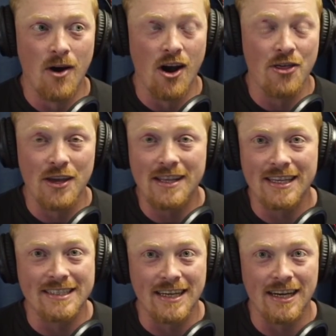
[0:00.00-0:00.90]
I think
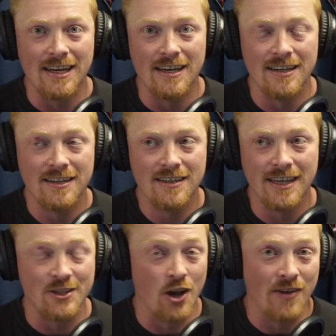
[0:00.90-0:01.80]
that
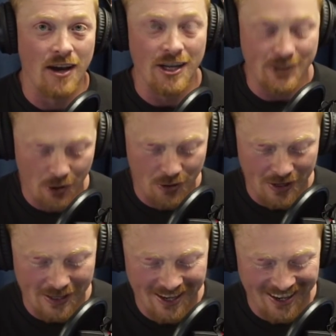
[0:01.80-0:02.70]
it's over. I don't
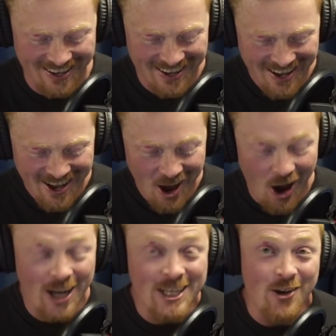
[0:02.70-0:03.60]
think that
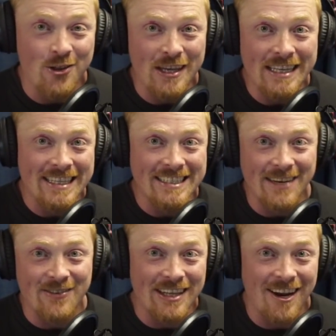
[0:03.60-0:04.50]

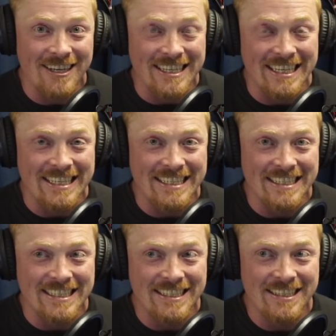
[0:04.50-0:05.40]
Devin Larratt
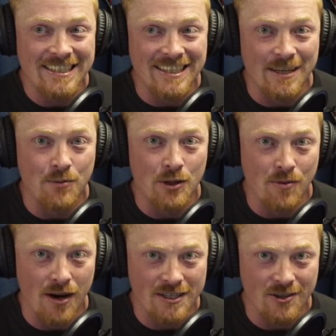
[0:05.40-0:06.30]
can put the
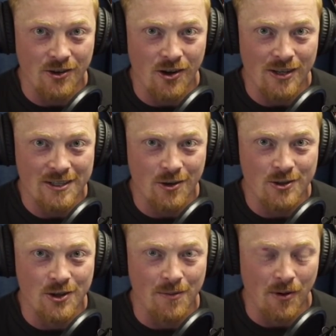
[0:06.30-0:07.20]
brakes on Oleg
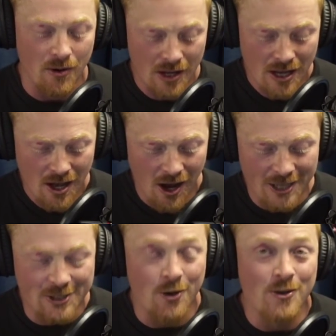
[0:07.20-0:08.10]
Zhokh's top roll.
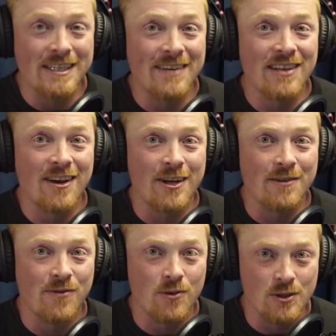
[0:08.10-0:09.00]
I don't think Devin Larratt can
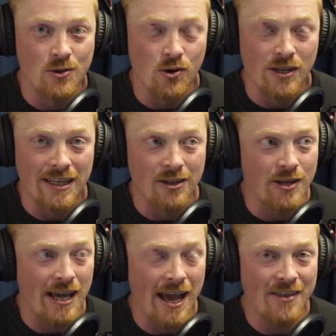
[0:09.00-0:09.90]
force the hook.
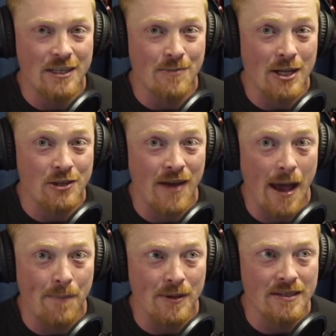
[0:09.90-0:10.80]
Look, had this match have
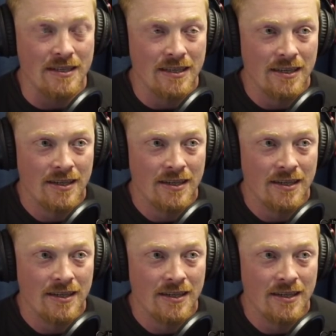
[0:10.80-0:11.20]
happened